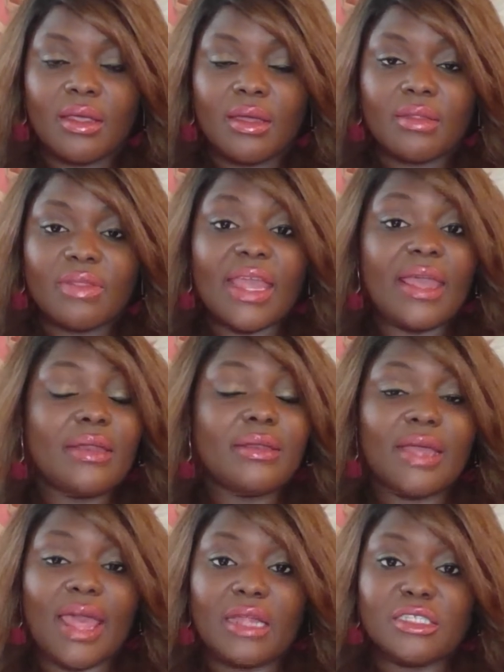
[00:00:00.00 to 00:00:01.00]
they
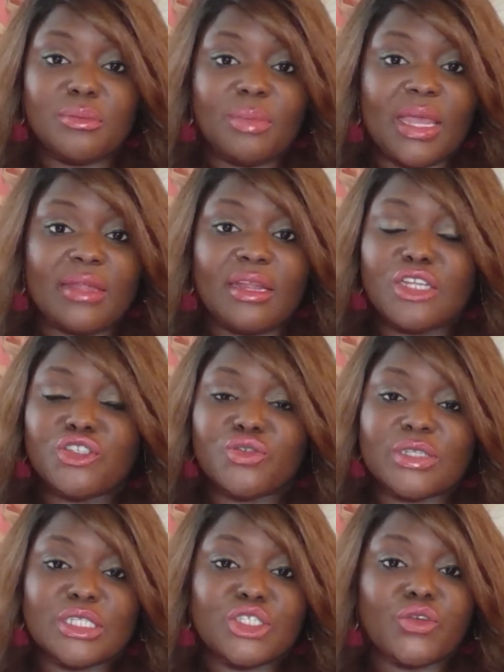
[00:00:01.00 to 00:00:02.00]
indicate to me an
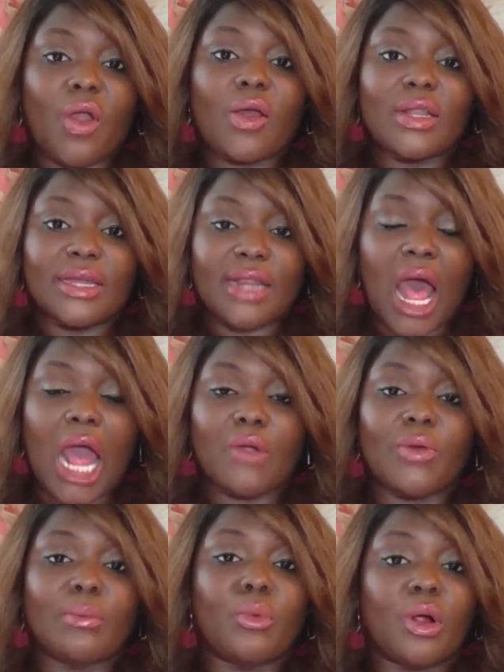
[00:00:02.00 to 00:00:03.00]
interest strongly in
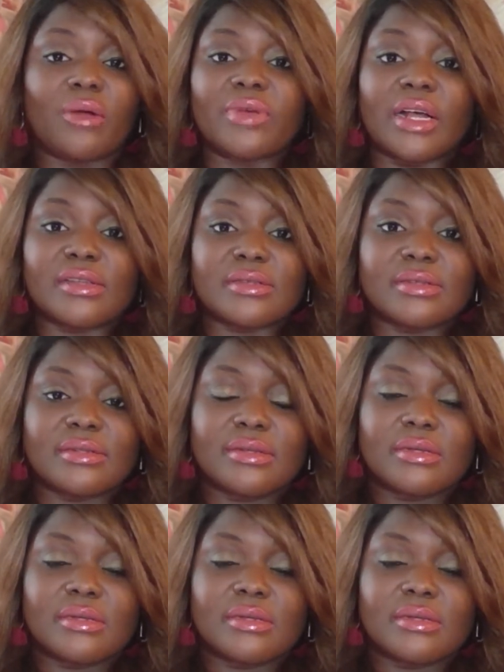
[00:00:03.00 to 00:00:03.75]
hiring more of us.